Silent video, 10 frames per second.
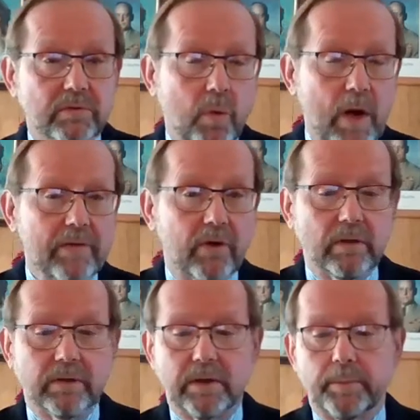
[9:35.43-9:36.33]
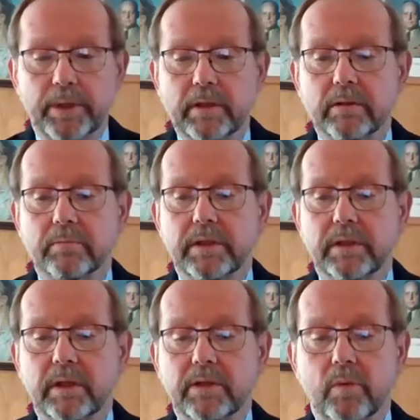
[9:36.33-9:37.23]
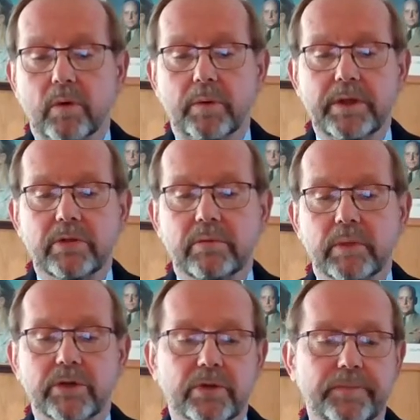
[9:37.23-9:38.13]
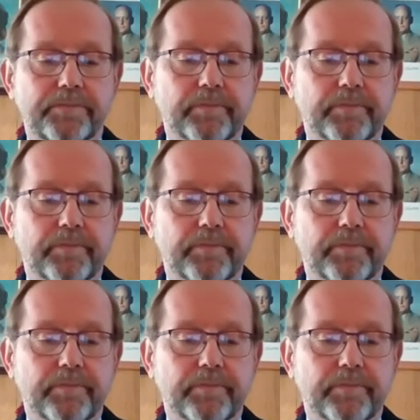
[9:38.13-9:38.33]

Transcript: quaver a little bit, but not to worry too much.